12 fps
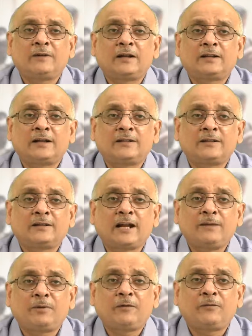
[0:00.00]
another
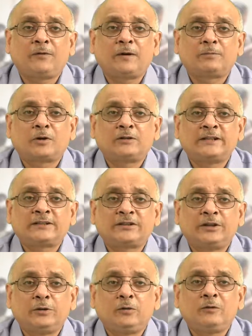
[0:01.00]
type of project
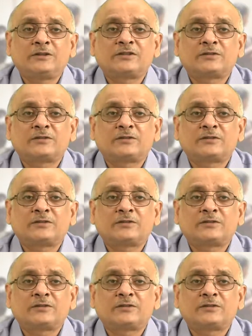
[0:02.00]
schedule which is